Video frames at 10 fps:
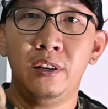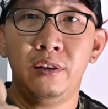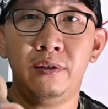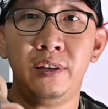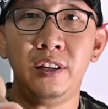
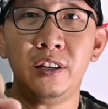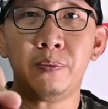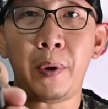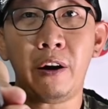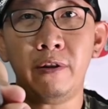You see this
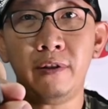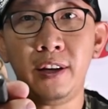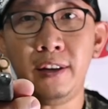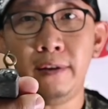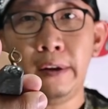spiral
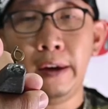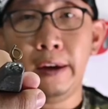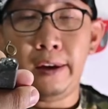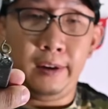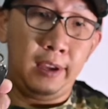thing
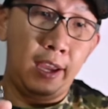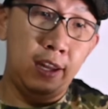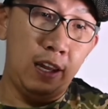at the end,